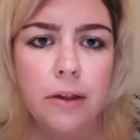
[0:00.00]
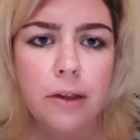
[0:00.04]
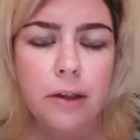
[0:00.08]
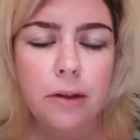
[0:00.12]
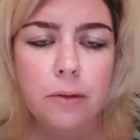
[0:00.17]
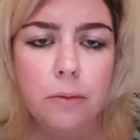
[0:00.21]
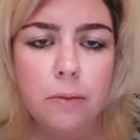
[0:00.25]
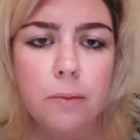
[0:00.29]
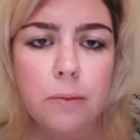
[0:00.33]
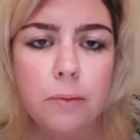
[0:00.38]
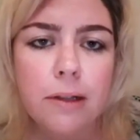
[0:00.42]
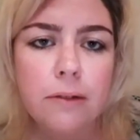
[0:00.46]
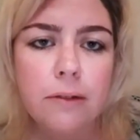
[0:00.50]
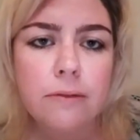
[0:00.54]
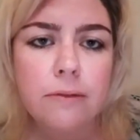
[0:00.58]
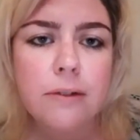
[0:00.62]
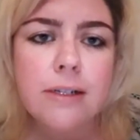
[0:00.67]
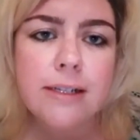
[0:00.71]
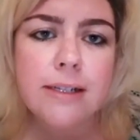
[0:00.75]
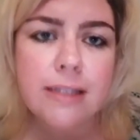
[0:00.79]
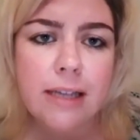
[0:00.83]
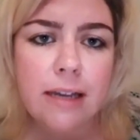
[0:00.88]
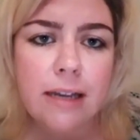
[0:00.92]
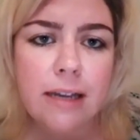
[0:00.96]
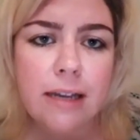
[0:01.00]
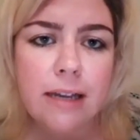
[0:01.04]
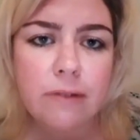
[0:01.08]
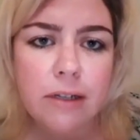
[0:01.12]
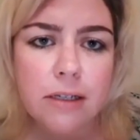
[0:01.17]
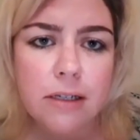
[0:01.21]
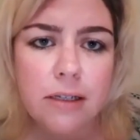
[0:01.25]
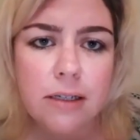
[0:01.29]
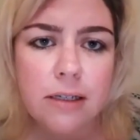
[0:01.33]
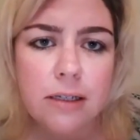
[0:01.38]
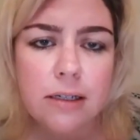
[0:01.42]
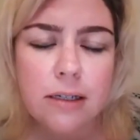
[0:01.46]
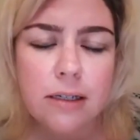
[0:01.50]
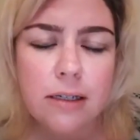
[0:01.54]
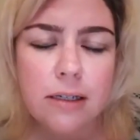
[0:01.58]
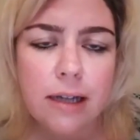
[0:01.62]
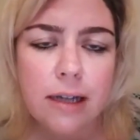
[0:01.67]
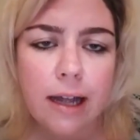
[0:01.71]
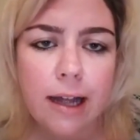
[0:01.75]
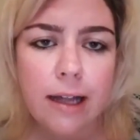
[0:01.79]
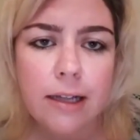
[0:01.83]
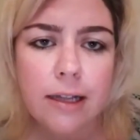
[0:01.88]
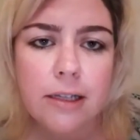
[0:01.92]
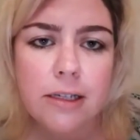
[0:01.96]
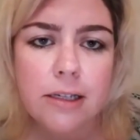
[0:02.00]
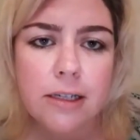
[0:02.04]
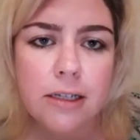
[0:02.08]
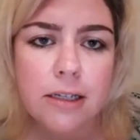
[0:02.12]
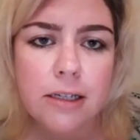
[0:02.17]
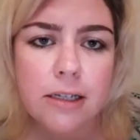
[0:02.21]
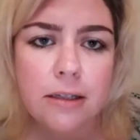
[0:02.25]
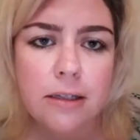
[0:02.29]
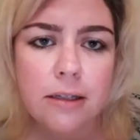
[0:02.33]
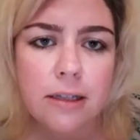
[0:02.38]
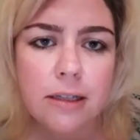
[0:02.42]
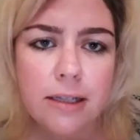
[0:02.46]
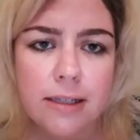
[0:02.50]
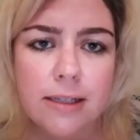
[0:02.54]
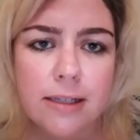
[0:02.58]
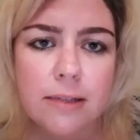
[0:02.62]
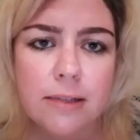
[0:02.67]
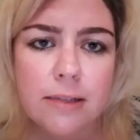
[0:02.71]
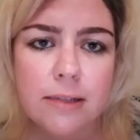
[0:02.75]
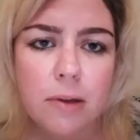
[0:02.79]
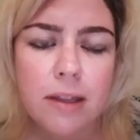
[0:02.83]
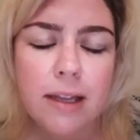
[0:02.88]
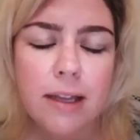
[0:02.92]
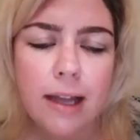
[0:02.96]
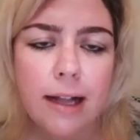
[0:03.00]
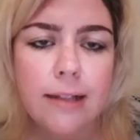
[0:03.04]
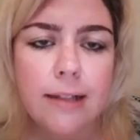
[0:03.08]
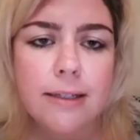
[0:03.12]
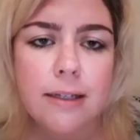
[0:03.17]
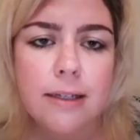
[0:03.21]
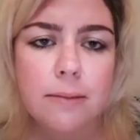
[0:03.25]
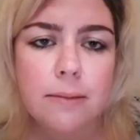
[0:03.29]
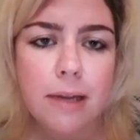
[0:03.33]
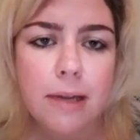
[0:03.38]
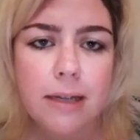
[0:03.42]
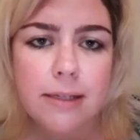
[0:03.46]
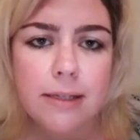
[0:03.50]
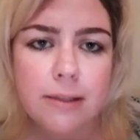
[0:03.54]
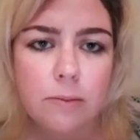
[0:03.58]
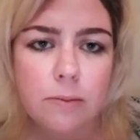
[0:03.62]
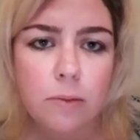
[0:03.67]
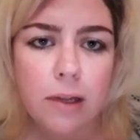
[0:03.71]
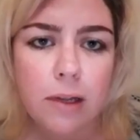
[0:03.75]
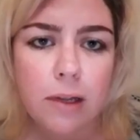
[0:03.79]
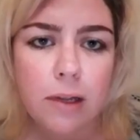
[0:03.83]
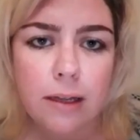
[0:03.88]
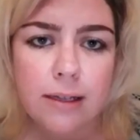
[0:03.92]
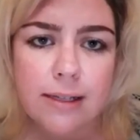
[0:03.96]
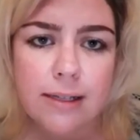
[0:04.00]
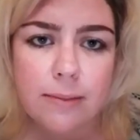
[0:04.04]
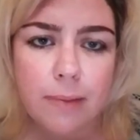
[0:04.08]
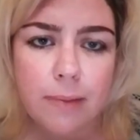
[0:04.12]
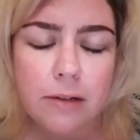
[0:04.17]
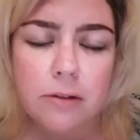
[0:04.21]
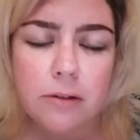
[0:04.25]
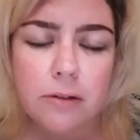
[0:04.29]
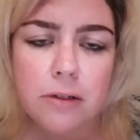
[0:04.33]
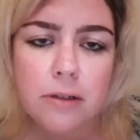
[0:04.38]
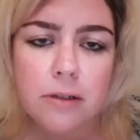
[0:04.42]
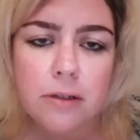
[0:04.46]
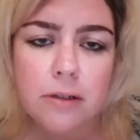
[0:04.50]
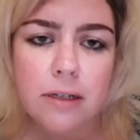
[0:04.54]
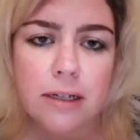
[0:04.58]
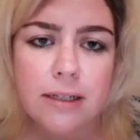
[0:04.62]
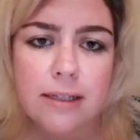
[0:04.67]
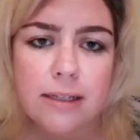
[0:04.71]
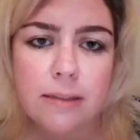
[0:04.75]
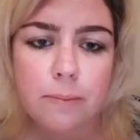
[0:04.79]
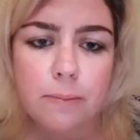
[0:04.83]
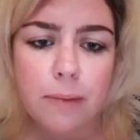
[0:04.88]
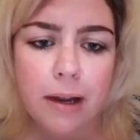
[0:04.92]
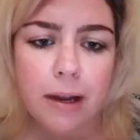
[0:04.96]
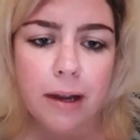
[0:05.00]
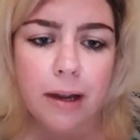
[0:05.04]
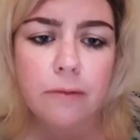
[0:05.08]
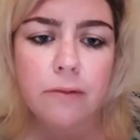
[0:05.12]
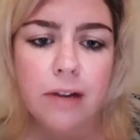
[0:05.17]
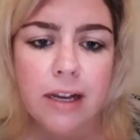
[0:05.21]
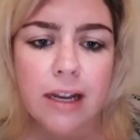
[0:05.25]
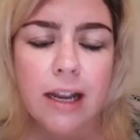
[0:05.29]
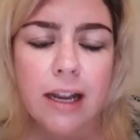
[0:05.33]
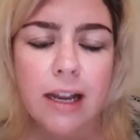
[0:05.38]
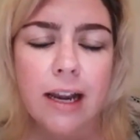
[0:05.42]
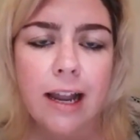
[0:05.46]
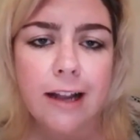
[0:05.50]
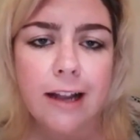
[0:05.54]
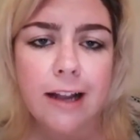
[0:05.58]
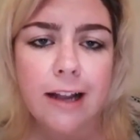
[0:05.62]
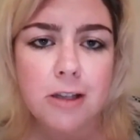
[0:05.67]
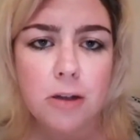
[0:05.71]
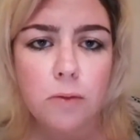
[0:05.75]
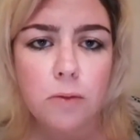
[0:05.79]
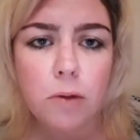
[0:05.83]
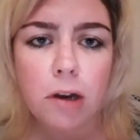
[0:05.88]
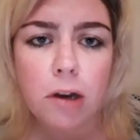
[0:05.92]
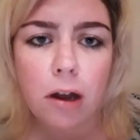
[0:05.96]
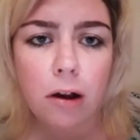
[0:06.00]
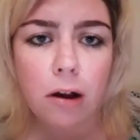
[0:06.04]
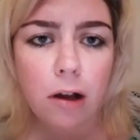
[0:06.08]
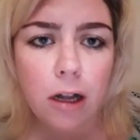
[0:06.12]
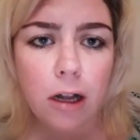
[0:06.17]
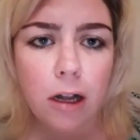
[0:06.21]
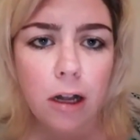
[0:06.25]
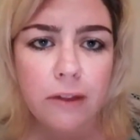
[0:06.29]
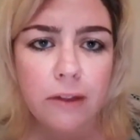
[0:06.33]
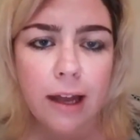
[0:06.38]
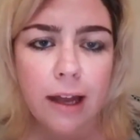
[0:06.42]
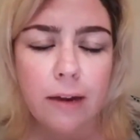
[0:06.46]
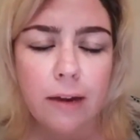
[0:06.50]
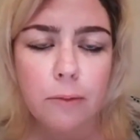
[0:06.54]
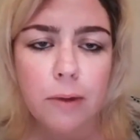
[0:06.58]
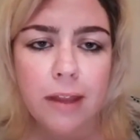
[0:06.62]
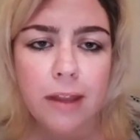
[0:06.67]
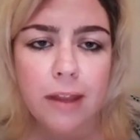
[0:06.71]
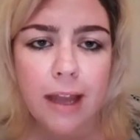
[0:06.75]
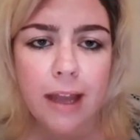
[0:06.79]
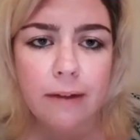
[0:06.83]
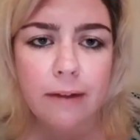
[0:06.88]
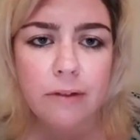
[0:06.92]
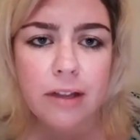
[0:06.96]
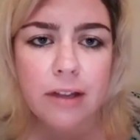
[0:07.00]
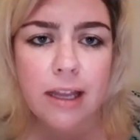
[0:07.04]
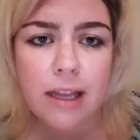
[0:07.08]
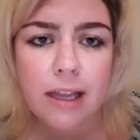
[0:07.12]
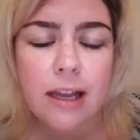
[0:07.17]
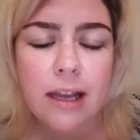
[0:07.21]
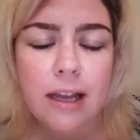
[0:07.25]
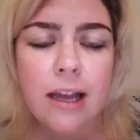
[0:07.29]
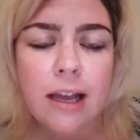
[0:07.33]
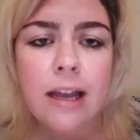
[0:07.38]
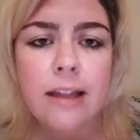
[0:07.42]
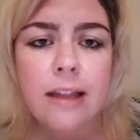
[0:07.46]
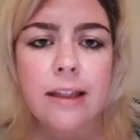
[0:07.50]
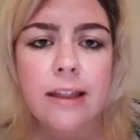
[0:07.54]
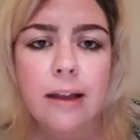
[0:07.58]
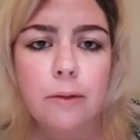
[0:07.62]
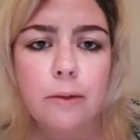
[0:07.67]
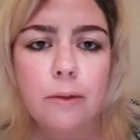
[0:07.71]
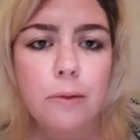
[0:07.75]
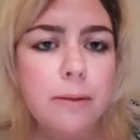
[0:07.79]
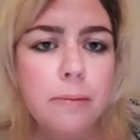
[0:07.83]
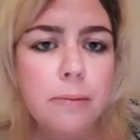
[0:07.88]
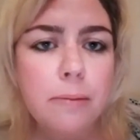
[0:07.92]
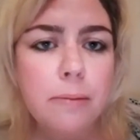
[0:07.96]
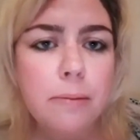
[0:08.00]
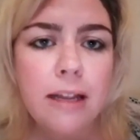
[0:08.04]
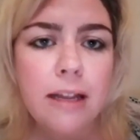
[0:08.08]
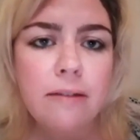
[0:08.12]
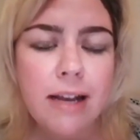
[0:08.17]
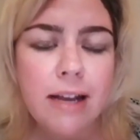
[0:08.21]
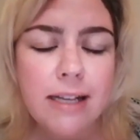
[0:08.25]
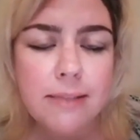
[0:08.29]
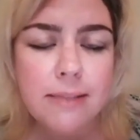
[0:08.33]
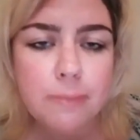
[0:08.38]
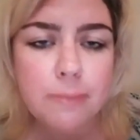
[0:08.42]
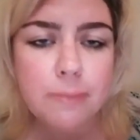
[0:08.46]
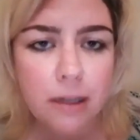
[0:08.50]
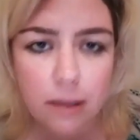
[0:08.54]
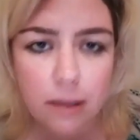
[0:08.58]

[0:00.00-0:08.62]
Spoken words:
will receive it. And this is what the Celtic medicine wheel is about. It's about reconnecting with all of that, with everything that we believe has been